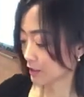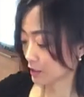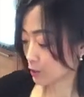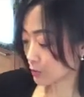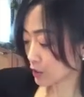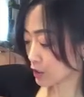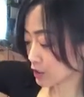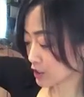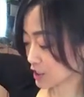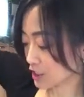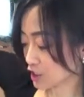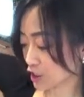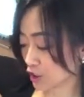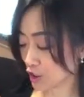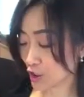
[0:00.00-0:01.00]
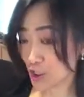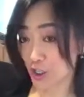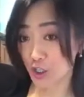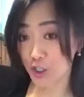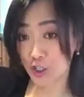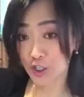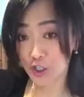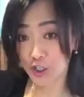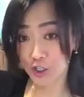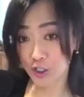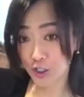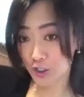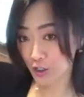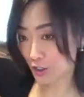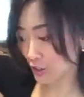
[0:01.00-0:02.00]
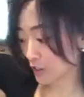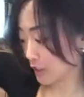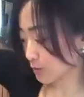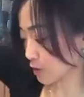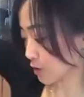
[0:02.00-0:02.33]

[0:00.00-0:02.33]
So we're gonna stir them